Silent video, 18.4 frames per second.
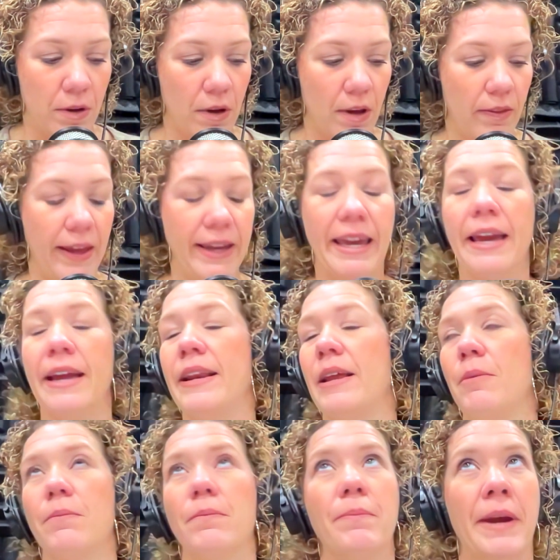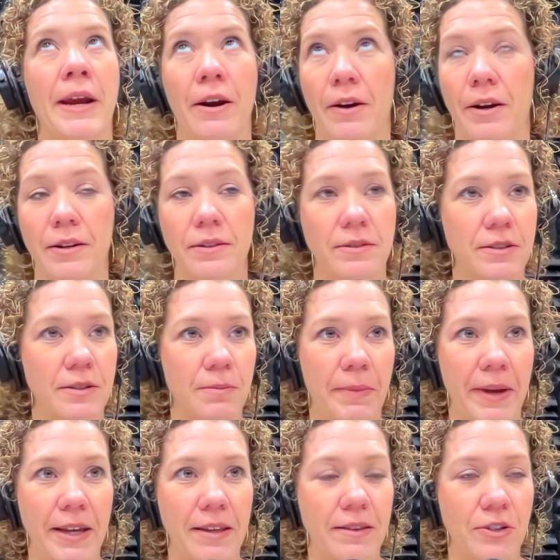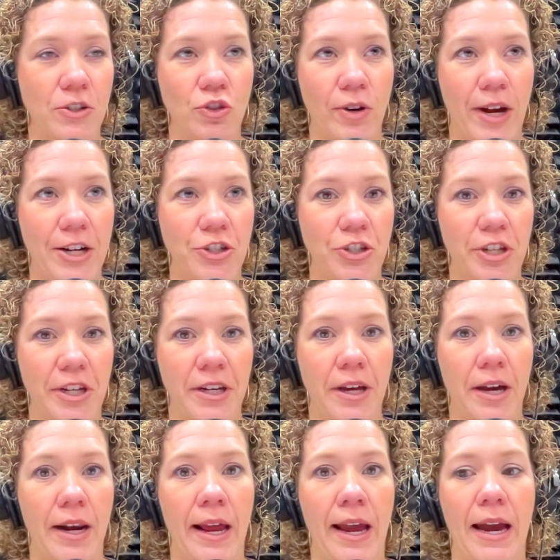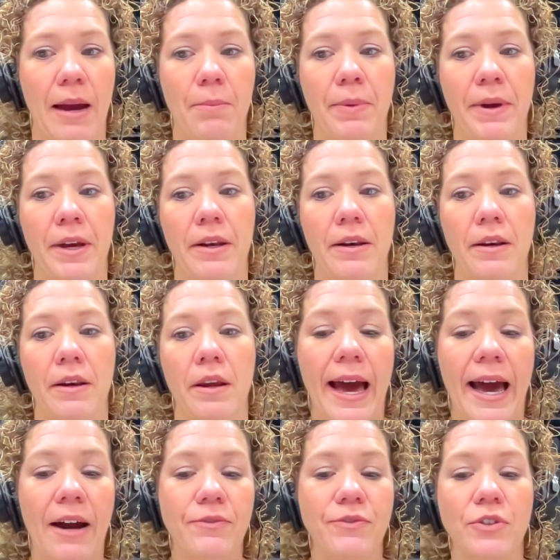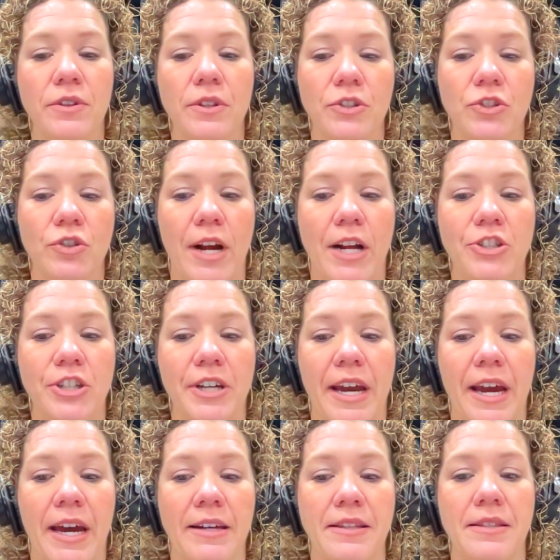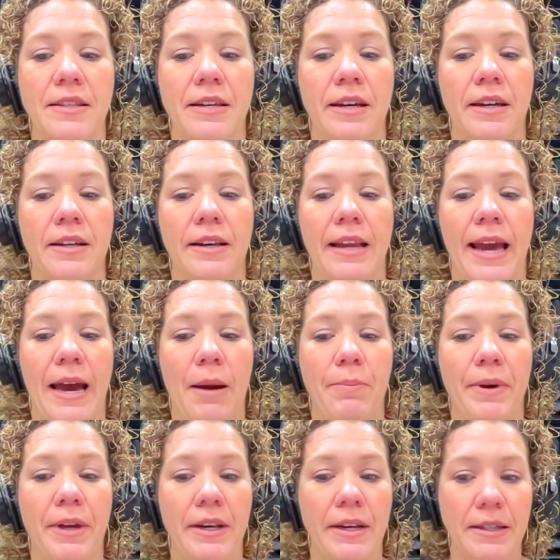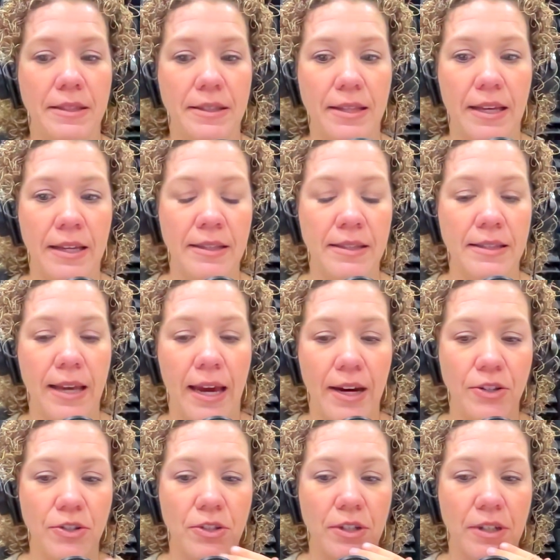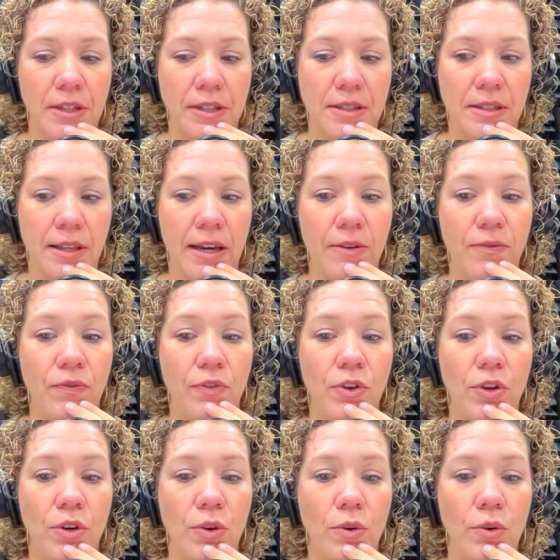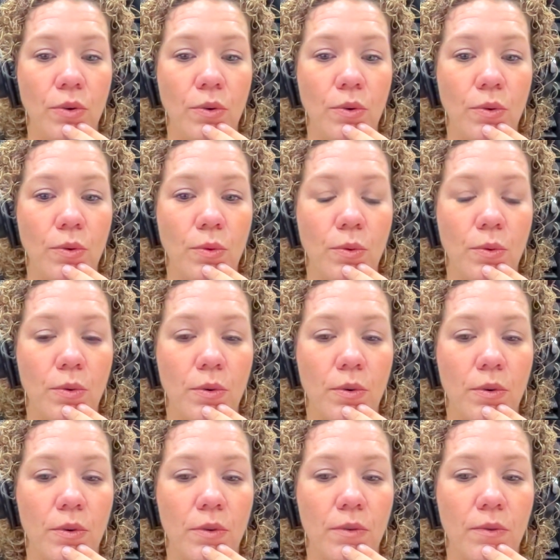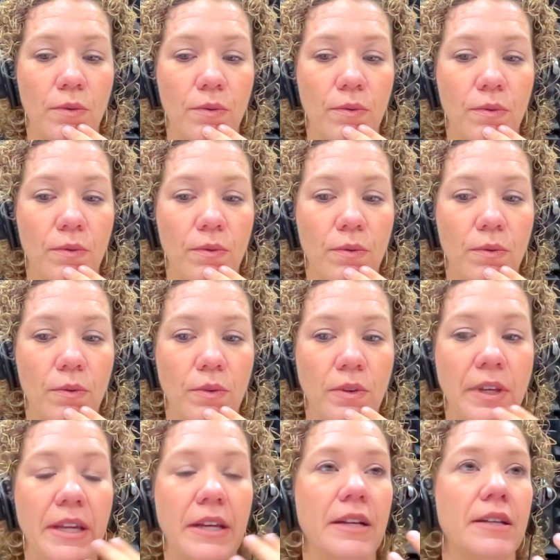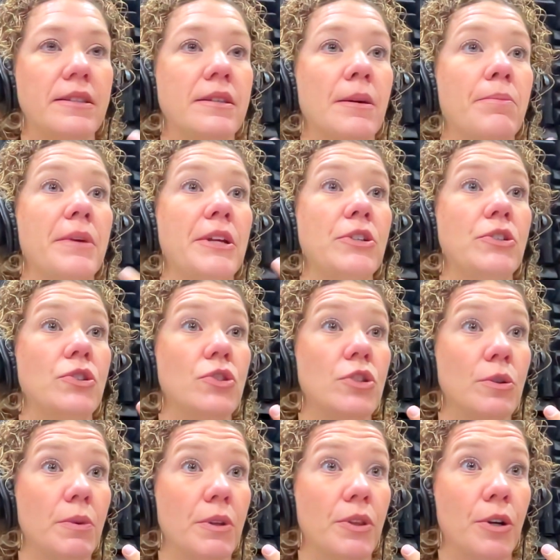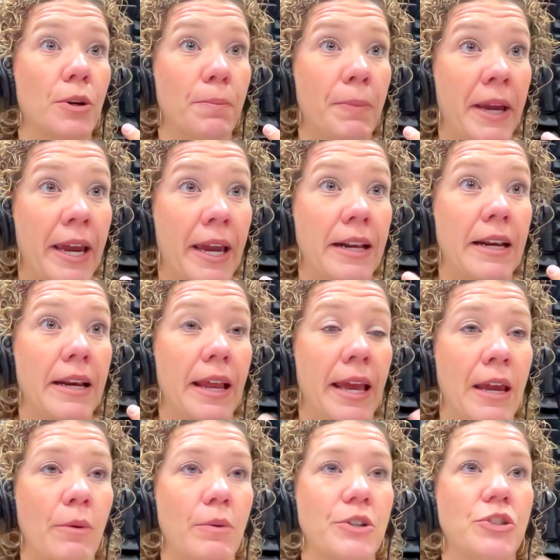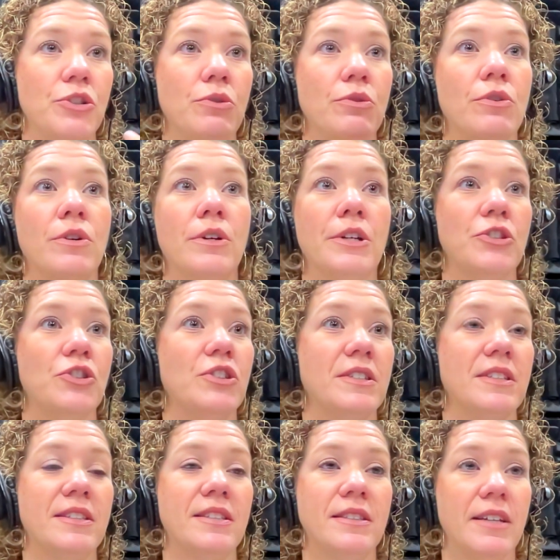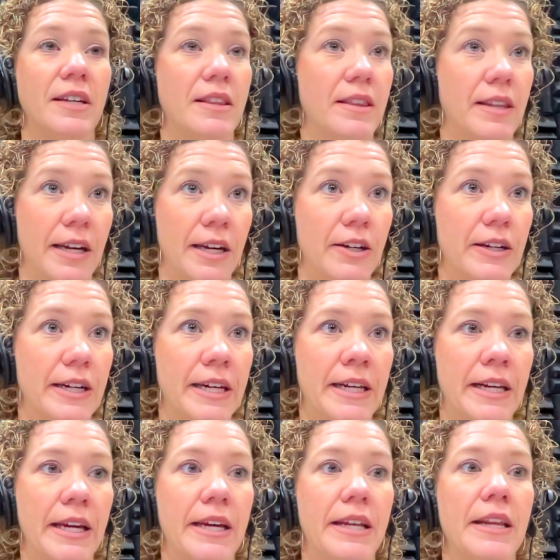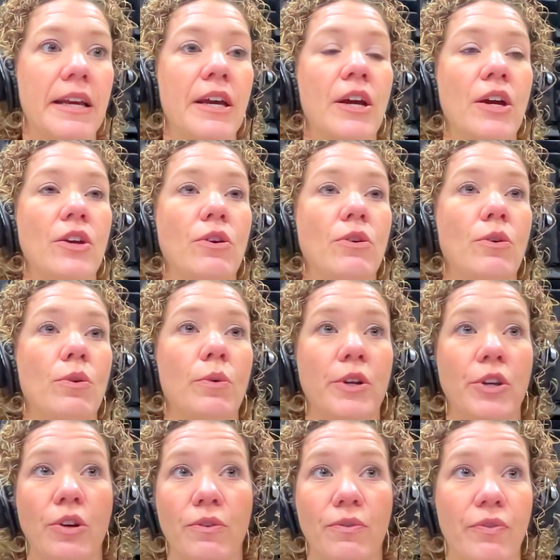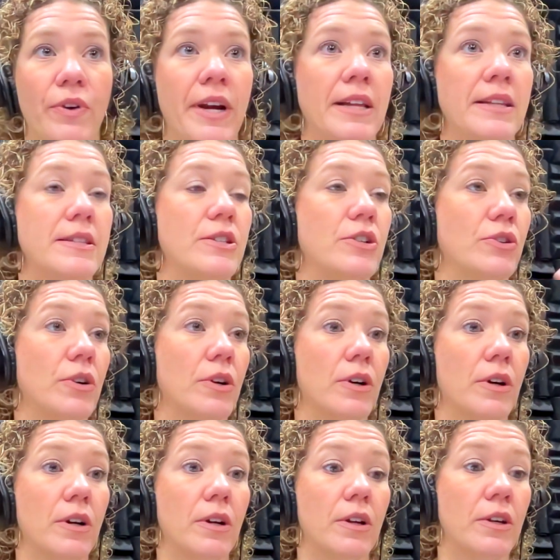like any parent, to make this tragedy not happen. After this tragic accident happened and Zach took his life, you needed something to do with your pain and anguish. You couldn't just sit there in it. You and your friends, your